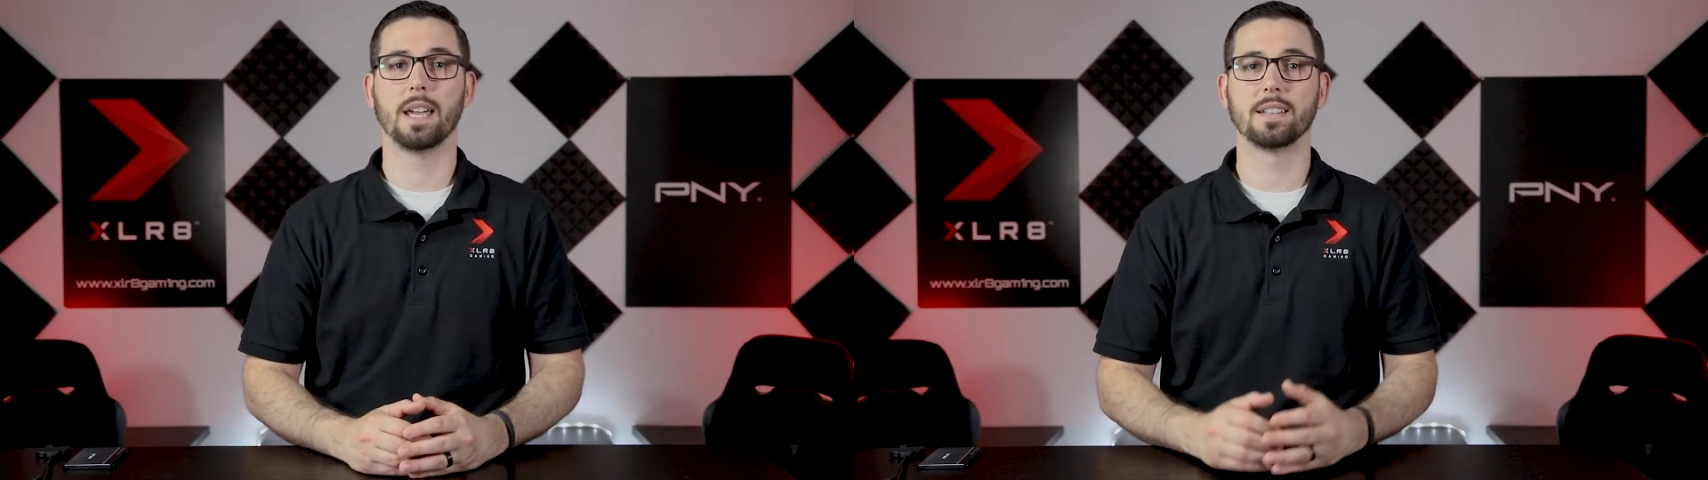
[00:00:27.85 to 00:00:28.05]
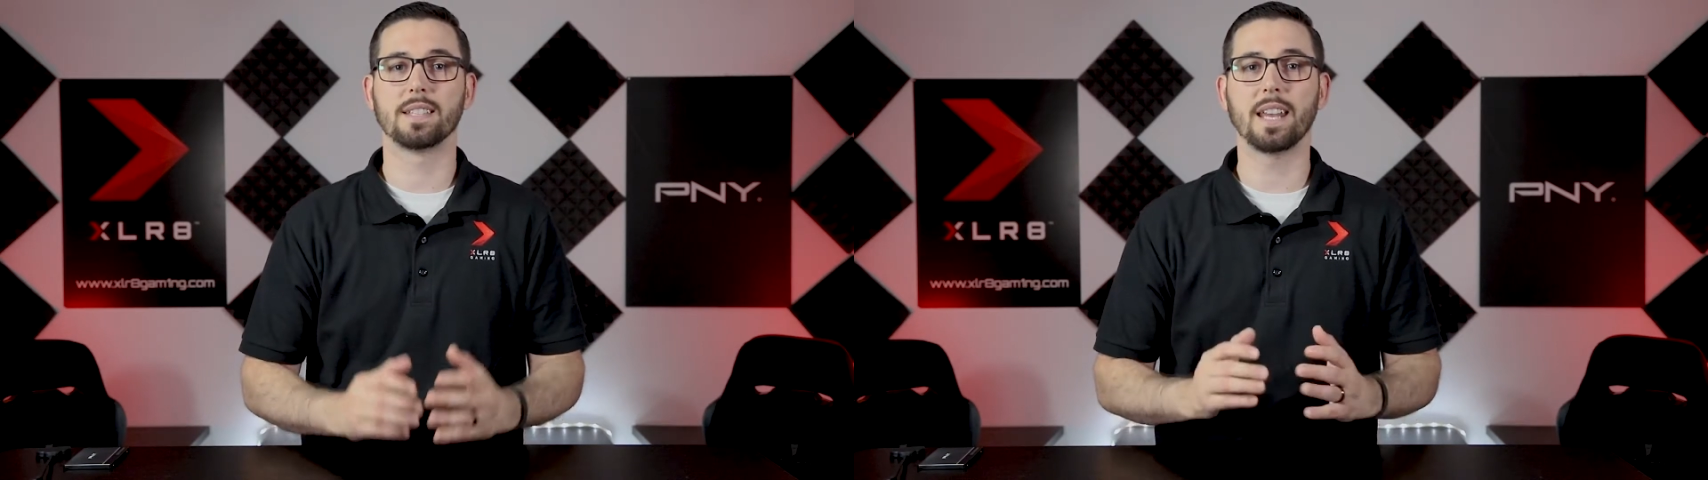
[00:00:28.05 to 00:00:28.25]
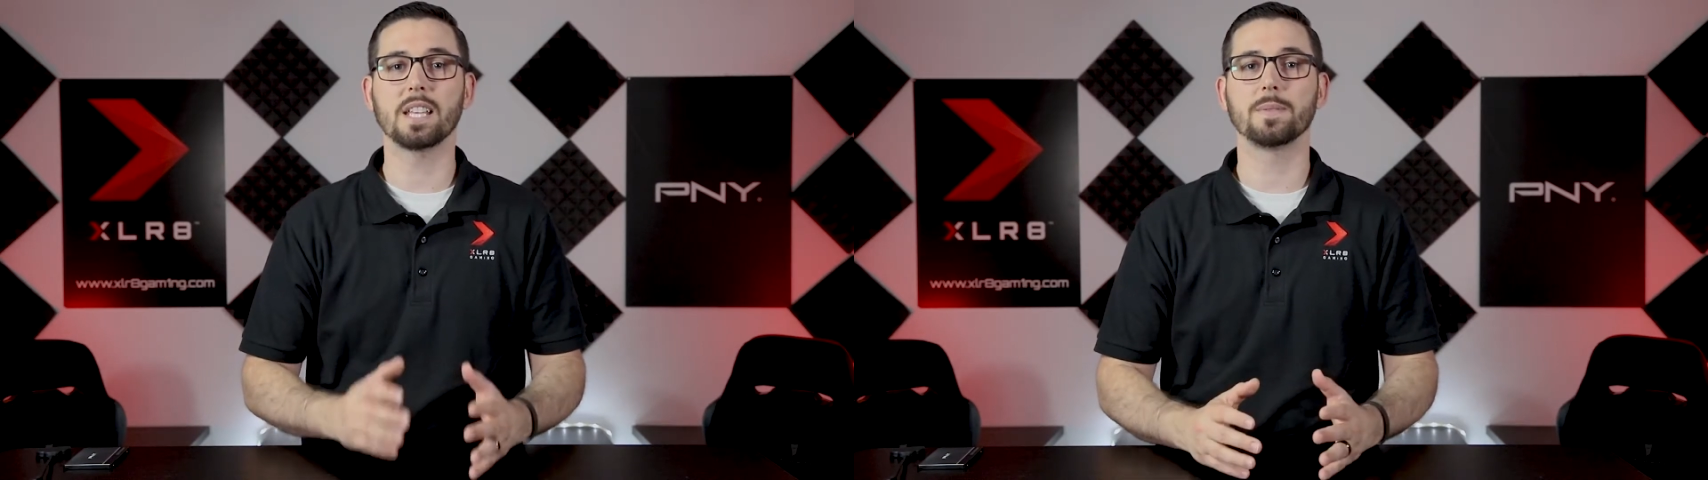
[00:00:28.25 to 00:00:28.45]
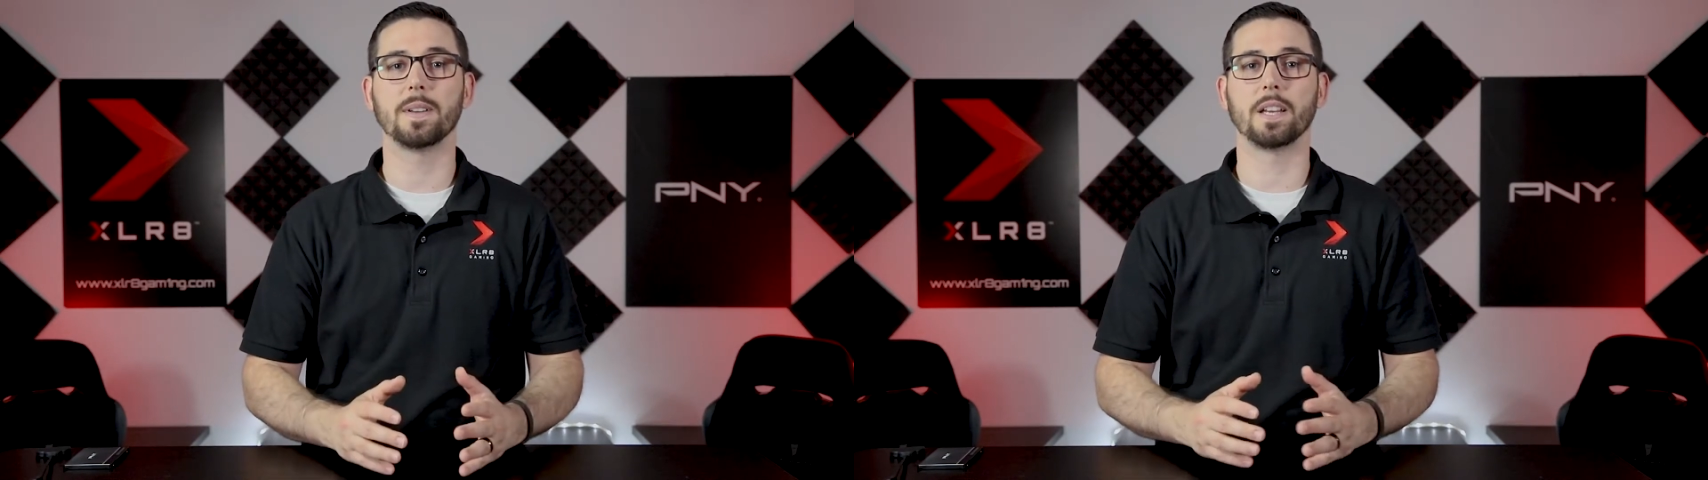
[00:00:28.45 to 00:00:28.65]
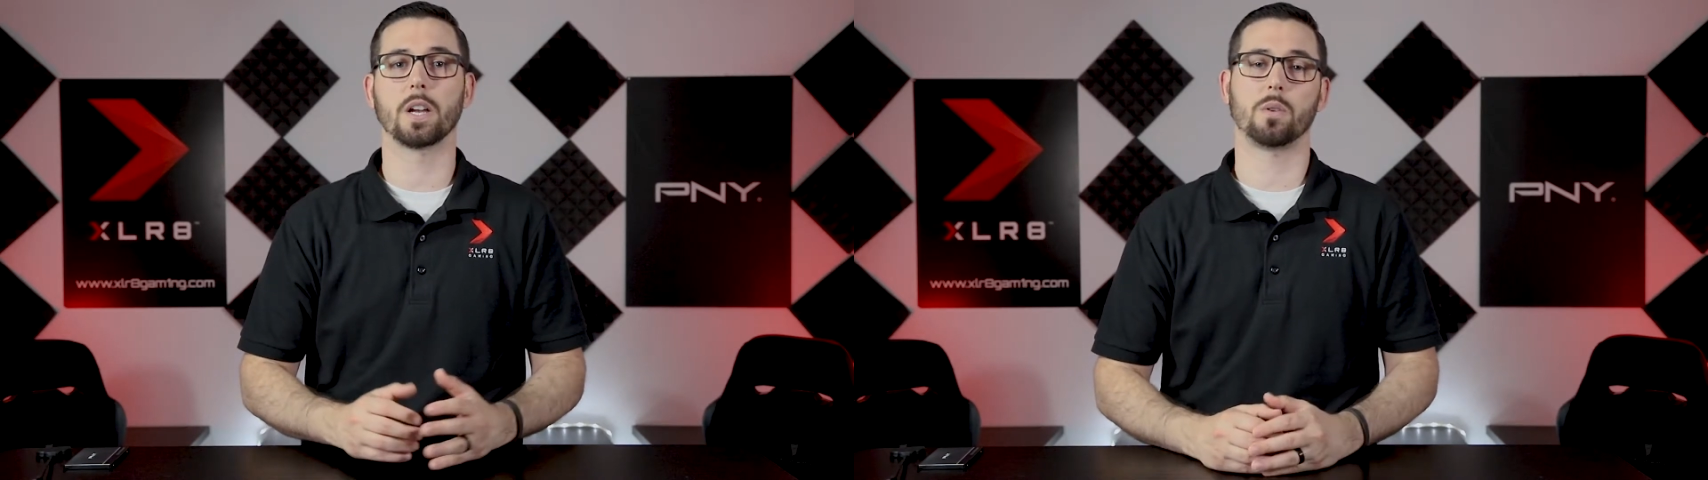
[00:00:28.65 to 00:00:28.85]
In today's
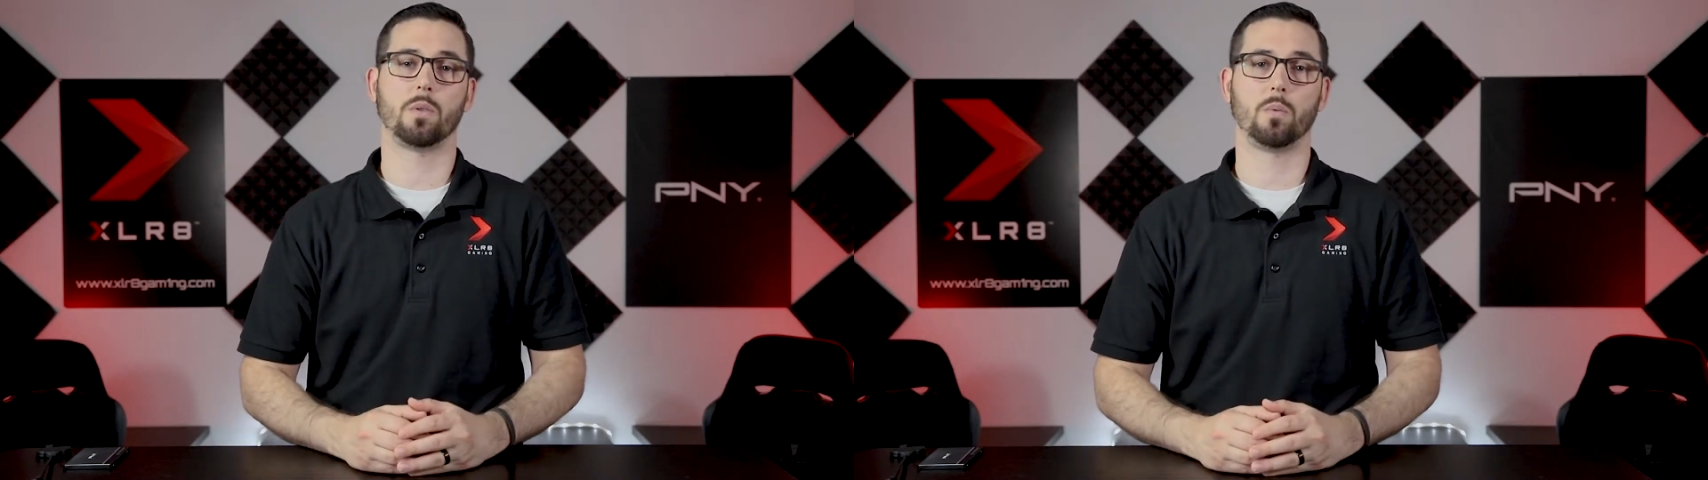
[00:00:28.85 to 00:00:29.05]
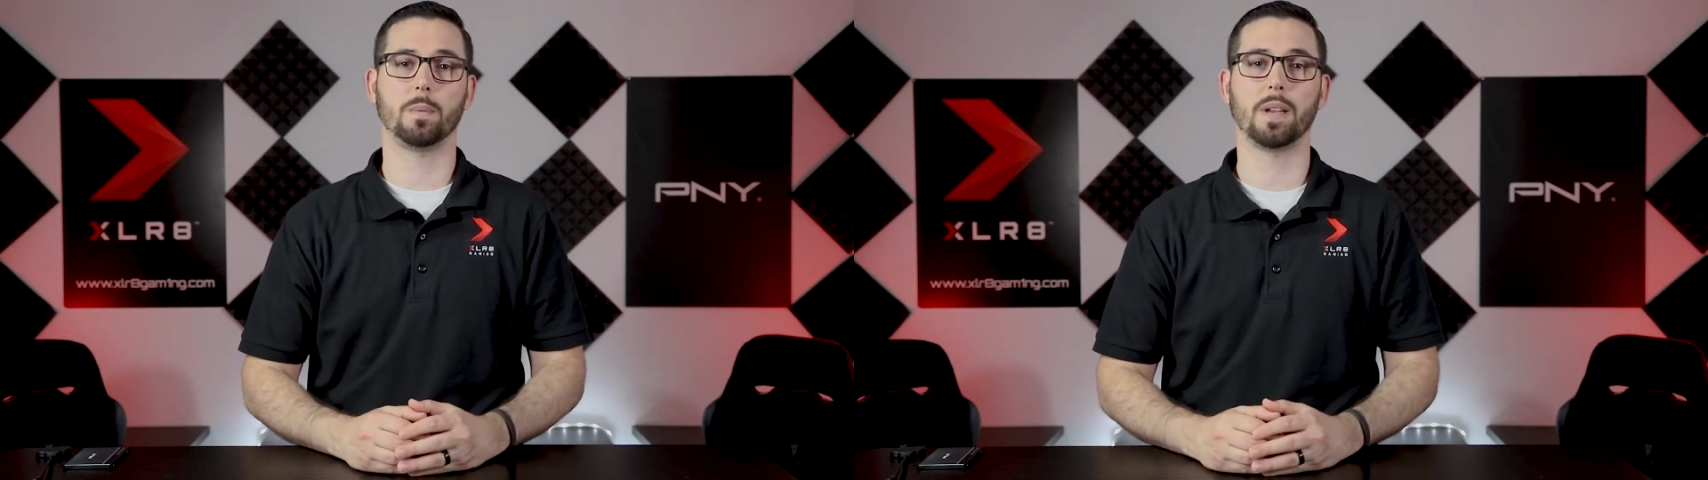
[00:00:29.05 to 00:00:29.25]
video, we'll